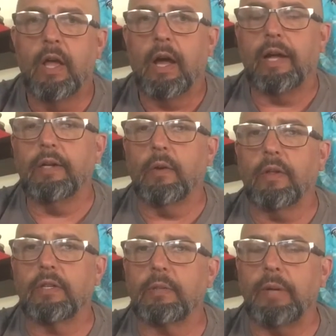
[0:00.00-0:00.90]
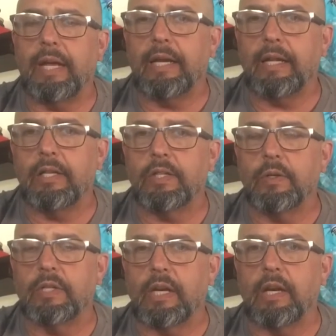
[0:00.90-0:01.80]
I know there's some editing issues,
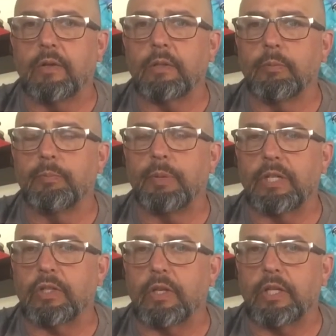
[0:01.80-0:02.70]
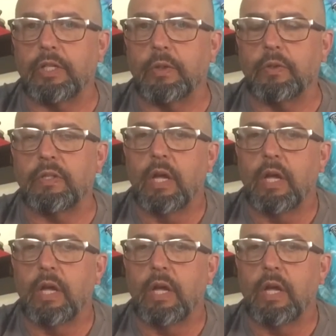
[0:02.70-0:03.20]
and I know some picture issues.